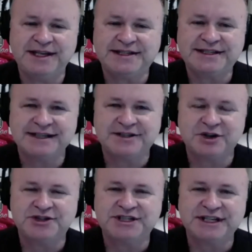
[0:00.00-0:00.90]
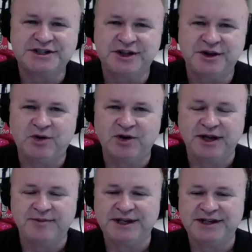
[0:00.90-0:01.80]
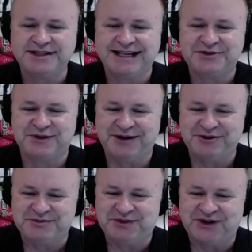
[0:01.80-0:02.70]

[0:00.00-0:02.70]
6:06 in the morning, because that's when I was born.